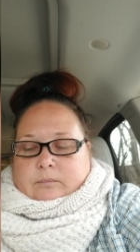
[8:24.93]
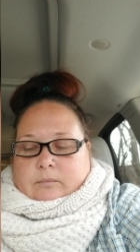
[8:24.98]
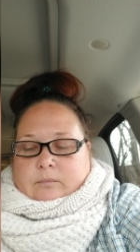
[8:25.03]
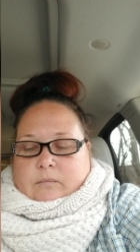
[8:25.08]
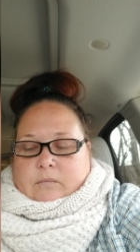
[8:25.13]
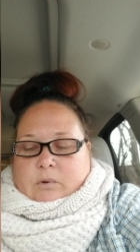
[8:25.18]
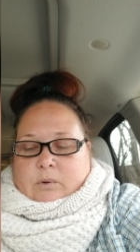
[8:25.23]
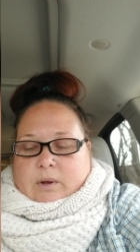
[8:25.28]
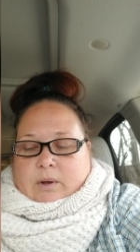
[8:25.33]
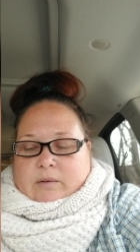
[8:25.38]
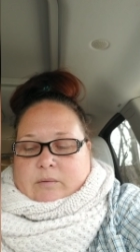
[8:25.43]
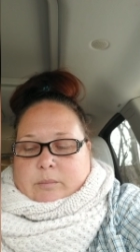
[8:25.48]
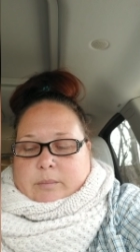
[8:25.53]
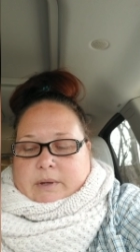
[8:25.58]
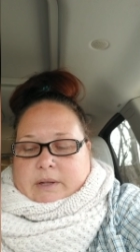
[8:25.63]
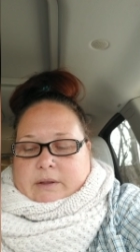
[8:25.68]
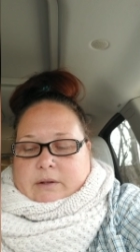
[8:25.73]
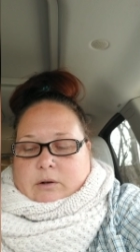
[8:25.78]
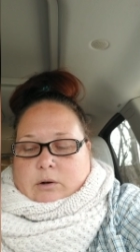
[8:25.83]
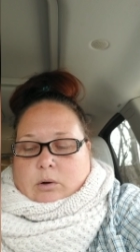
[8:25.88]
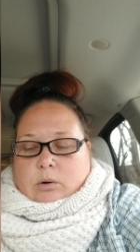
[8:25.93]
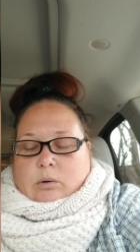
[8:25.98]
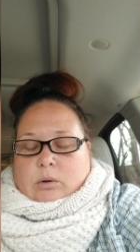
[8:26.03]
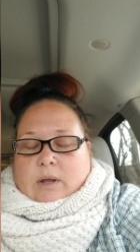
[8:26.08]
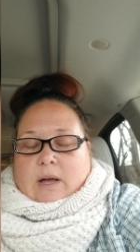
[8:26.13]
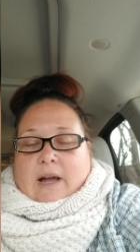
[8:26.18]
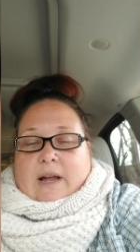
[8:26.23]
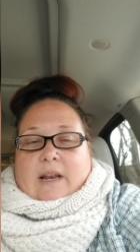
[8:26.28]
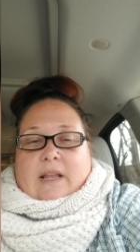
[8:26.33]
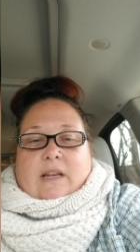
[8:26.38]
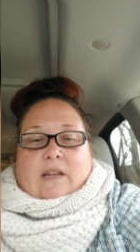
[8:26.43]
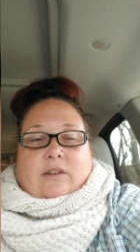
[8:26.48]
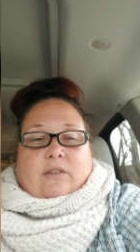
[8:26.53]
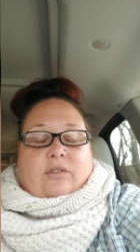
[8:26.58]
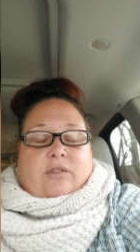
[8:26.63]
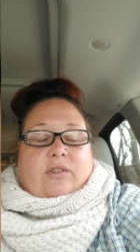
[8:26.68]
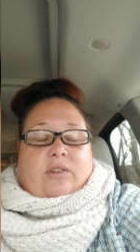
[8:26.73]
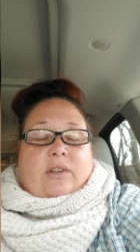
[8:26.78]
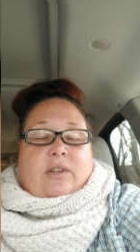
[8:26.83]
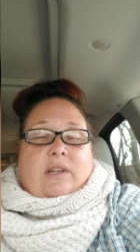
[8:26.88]
so I haven't been there a whole lot, and
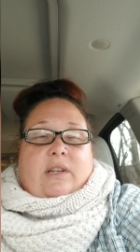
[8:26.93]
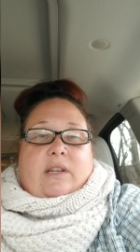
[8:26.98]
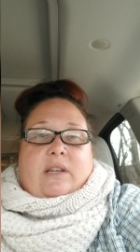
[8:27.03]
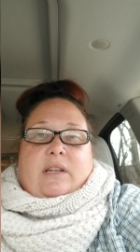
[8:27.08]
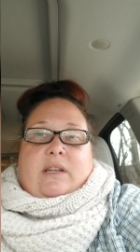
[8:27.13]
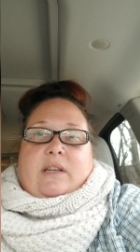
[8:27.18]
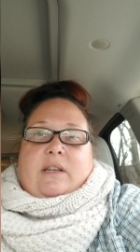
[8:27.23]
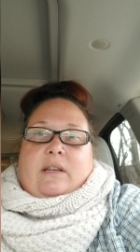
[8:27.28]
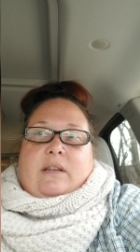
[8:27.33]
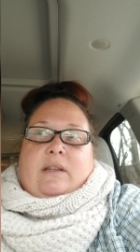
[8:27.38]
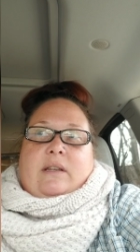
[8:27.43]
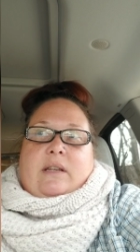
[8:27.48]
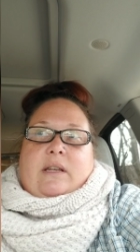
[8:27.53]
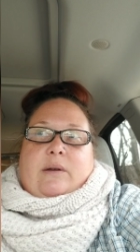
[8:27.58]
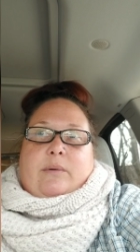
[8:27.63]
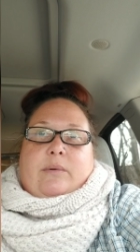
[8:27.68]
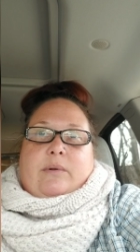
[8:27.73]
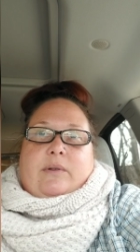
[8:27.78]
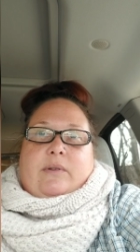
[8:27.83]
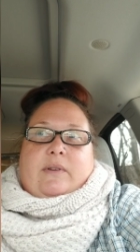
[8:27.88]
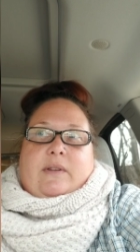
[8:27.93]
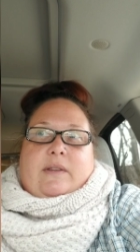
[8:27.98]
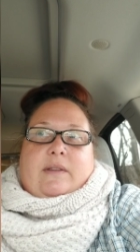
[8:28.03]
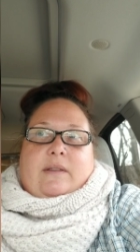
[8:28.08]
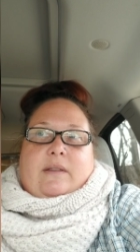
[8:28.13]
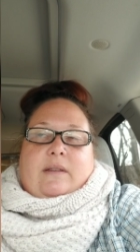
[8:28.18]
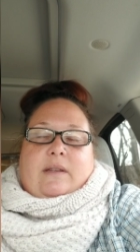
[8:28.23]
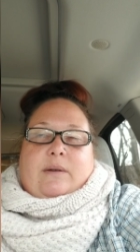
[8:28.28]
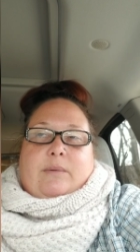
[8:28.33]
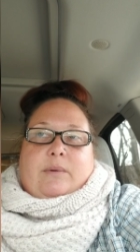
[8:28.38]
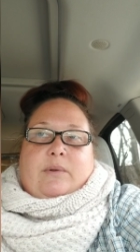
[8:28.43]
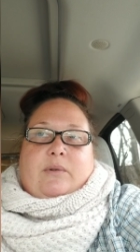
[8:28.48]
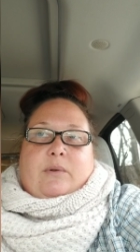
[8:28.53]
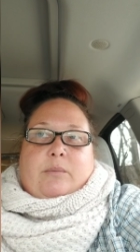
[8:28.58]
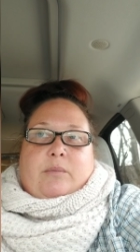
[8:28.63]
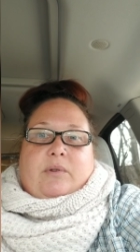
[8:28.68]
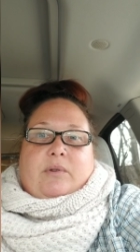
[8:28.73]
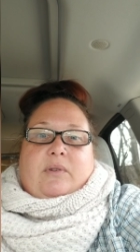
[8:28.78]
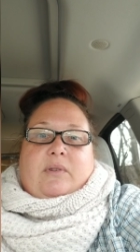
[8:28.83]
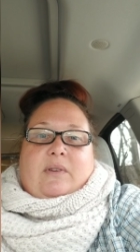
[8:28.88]
it was
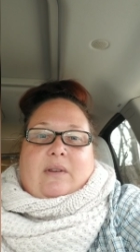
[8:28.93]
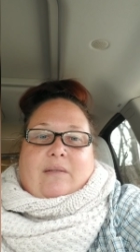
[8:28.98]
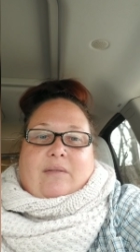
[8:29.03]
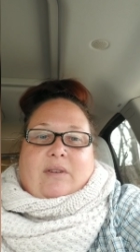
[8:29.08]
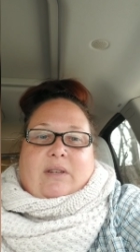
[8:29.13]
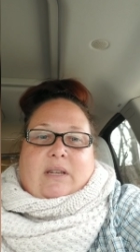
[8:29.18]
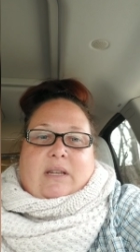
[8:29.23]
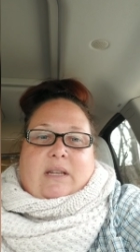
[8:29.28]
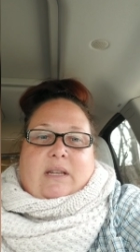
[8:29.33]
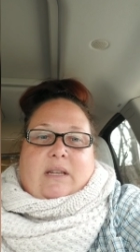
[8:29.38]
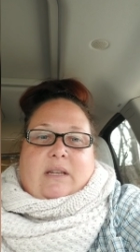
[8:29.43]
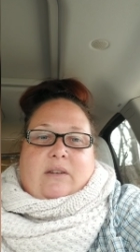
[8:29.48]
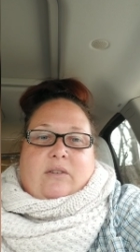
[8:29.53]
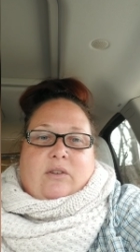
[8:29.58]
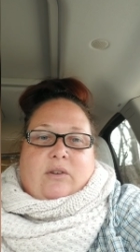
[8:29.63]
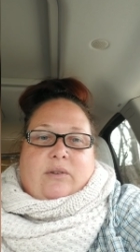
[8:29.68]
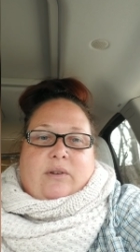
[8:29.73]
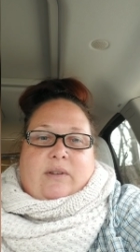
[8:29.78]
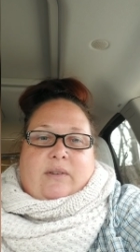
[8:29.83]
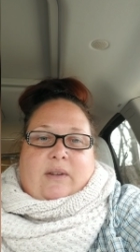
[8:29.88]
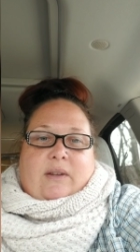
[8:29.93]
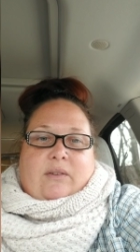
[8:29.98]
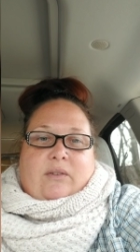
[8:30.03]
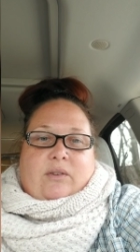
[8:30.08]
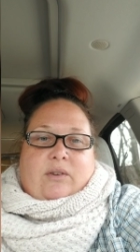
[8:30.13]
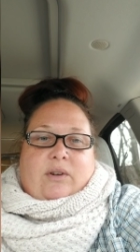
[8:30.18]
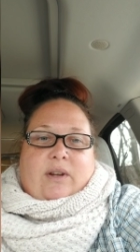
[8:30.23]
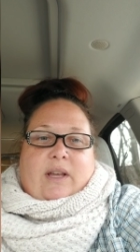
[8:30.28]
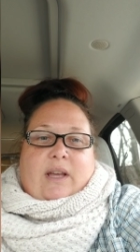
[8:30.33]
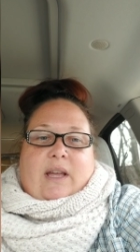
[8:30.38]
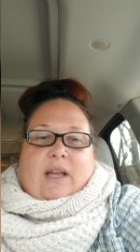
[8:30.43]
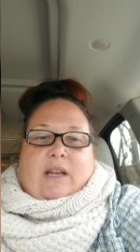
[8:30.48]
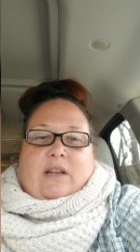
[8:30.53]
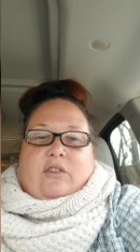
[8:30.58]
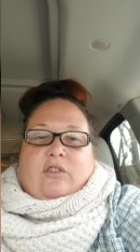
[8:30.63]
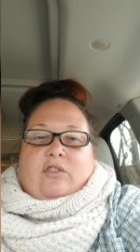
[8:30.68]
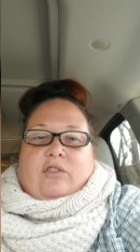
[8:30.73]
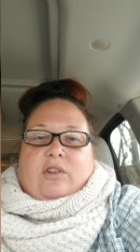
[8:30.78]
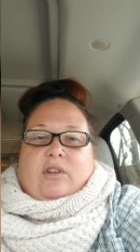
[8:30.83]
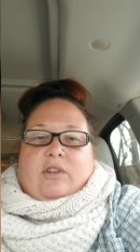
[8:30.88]
almost 70 degrees yesterday, and
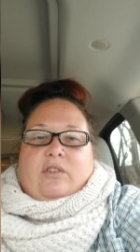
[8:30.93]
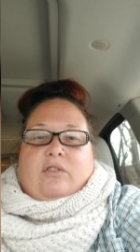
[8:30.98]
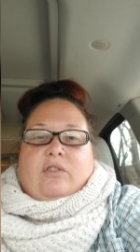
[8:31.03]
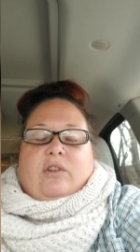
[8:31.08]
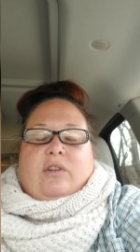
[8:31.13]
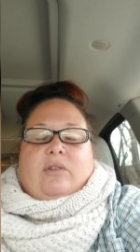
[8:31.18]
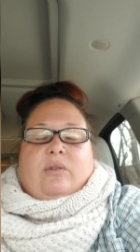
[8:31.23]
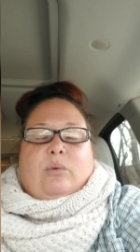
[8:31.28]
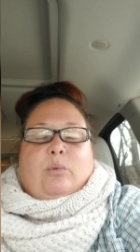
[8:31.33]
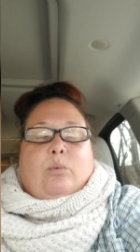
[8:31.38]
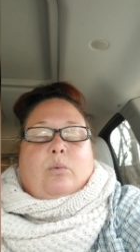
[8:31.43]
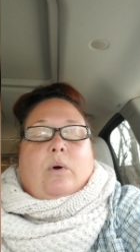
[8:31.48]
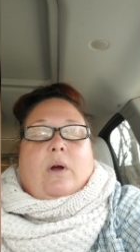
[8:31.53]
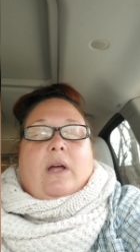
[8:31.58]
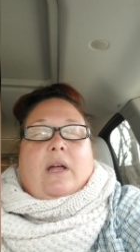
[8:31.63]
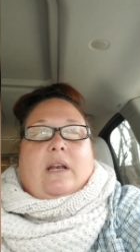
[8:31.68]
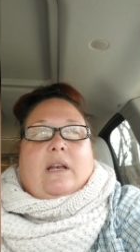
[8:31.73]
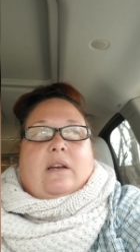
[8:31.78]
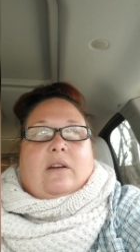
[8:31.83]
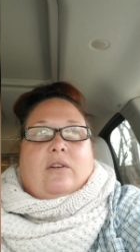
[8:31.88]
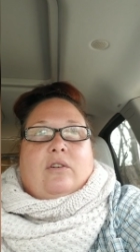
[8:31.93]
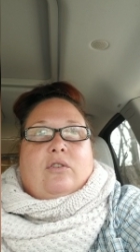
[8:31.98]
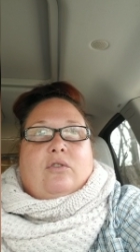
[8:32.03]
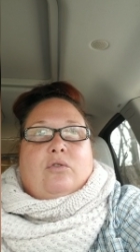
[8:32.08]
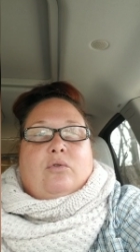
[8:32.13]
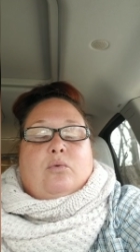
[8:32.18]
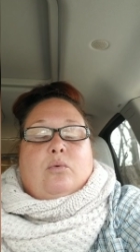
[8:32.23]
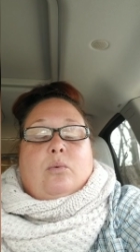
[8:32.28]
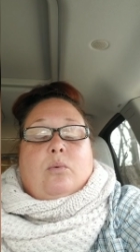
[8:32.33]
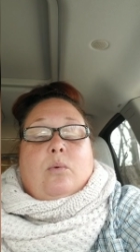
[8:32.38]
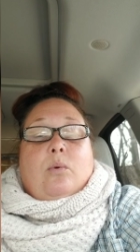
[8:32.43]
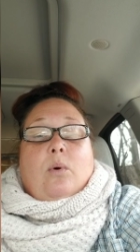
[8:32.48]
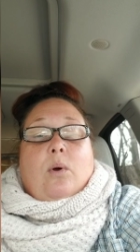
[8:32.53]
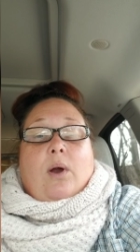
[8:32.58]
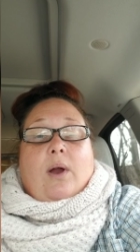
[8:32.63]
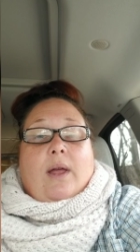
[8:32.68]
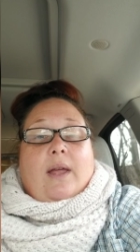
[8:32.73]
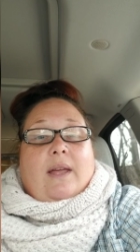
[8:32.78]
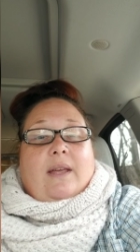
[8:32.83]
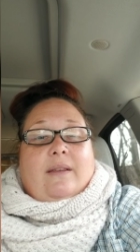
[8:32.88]
she just went
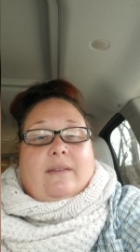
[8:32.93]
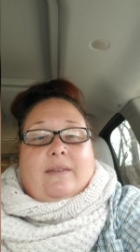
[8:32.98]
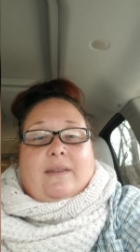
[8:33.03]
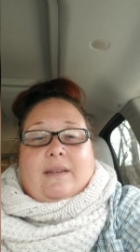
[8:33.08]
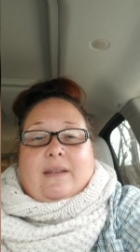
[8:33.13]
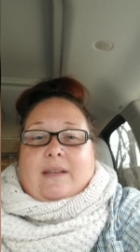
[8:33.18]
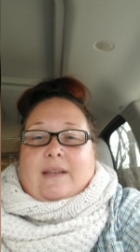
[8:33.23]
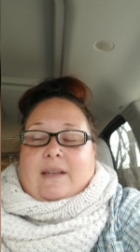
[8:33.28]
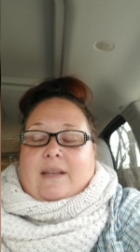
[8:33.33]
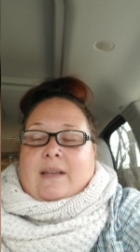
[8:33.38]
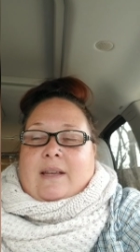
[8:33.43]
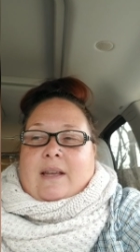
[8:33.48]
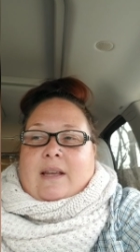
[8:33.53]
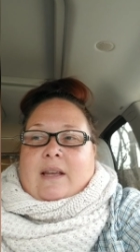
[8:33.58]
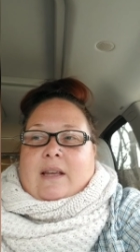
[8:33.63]
crazy.